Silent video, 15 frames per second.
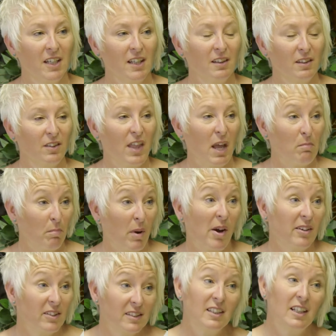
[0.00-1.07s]
them
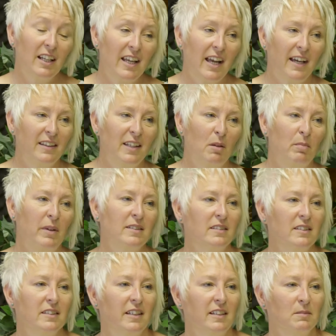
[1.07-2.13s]
personally and their
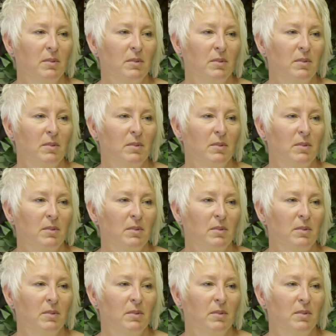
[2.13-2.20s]
businesses.